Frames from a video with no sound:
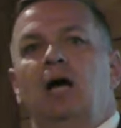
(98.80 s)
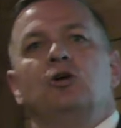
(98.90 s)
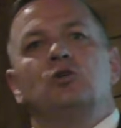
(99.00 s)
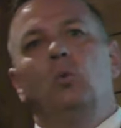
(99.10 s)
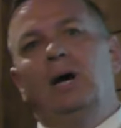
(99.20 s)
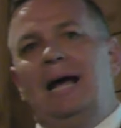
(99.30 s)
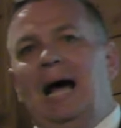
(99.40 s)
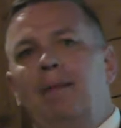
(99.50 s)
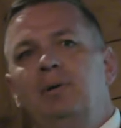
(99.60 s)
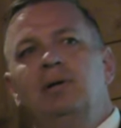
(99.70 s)
So what
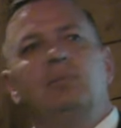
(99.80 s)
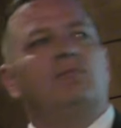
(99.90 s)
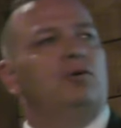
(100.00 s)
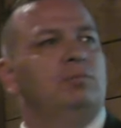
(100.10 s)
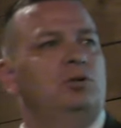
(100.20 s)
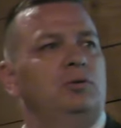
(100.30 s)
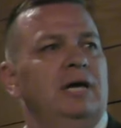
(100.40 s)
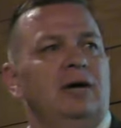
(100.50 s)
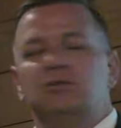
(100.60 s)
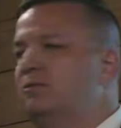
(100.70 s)
happened from
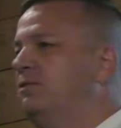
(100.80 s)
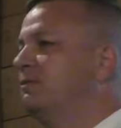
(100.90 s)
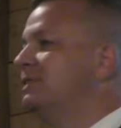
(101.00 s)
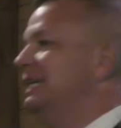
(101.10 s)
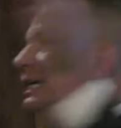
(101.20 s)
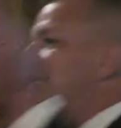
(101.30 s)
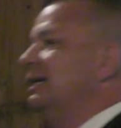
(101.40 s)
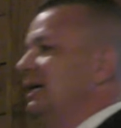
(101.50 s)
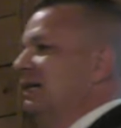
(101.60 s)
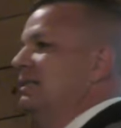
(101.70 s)

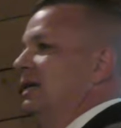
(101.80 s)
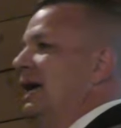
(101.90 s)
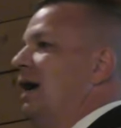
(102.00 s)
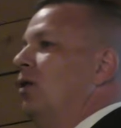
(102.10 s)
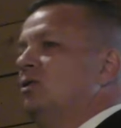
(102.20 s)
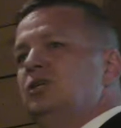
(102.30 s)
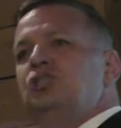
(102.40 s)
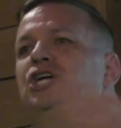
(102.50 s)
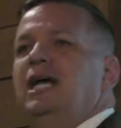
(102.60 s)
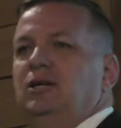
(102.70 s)
2015 to now to
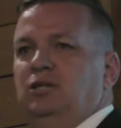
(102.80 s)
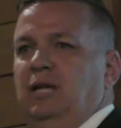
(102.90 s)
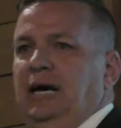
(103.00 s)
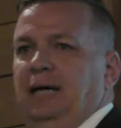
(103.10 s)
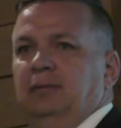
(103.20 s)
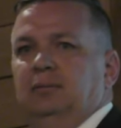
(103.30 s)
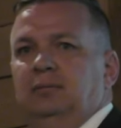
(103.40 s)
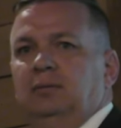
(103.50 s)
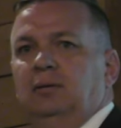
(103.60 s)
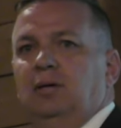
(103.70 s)
change that?
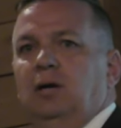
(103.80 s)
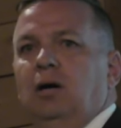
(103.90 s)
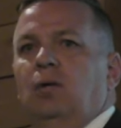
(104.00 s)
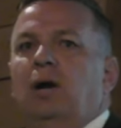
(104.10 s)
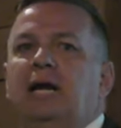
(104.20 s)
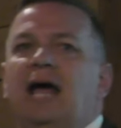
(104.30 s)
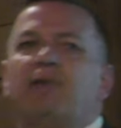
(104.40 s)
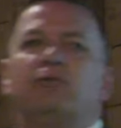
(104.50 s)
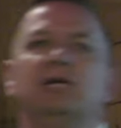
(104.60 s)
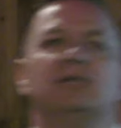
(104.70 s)
Right?
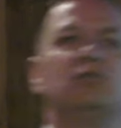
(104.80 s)
Every